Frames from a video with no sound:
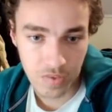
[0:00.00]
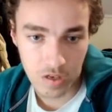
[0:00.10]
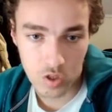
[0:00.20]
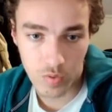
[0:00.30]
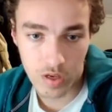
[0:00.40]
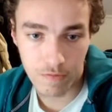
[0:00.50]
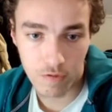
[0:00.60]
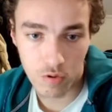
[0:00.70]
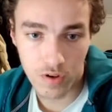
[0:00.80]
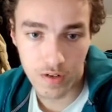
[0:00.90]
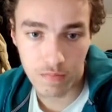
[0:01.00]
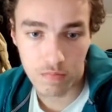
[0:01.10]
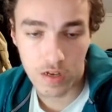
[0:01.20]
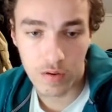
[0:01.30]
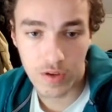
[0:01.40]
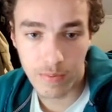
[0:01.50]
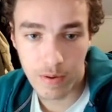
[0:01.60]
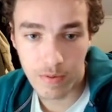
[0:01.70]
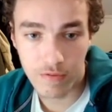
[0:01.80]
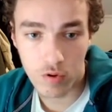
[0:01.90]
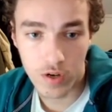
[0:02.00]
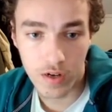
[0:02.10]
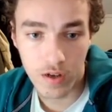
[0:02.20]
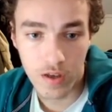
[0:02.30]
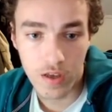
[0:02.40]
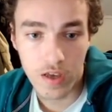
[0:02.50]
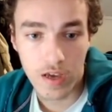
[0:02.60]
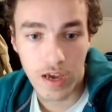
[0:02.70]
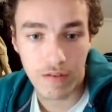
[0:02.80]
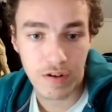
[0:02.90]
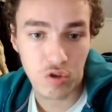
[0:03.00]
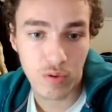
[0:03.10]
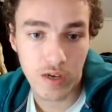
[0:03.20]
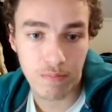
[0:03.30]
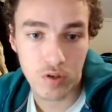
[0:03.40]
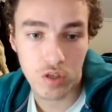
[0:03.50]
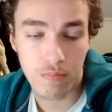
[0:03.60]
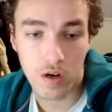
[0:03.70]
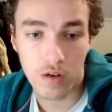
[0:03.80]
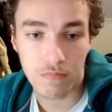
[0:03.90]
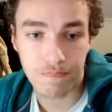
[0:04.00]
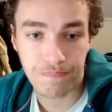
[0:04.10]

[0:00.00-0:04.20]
So we come forward, and we keep coming forward, and eventually we can push the pawn.